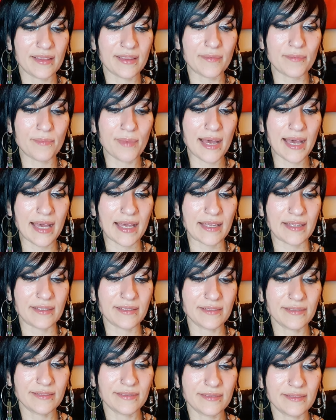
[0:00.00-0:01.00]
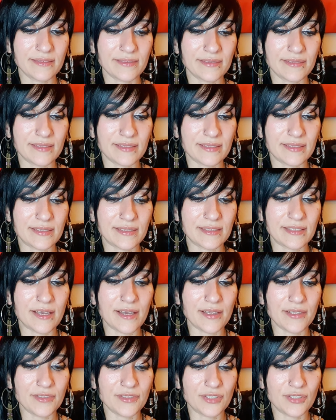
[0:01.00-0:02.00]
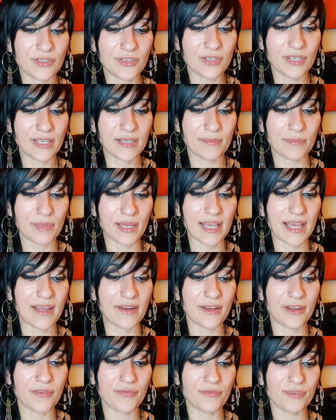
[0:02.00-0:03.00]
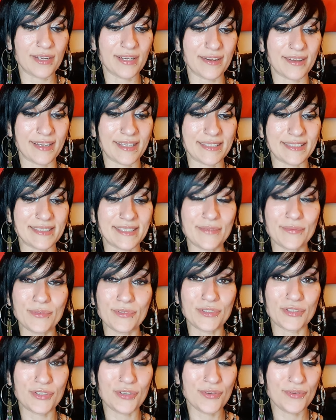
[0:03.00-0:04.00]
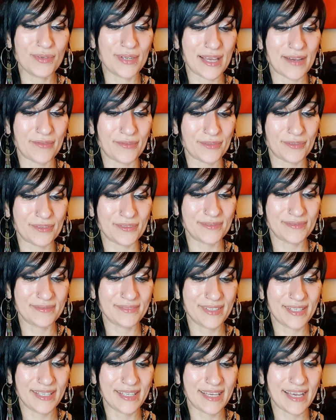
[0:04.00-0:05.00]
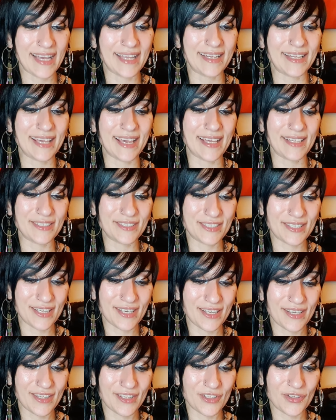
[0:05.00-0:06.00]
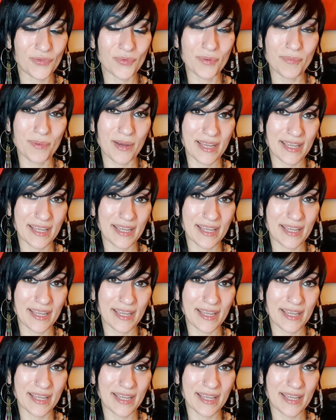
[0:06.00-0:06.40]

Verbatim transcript: The man turned to look at me, and I realized it was you, Neville, and yet you were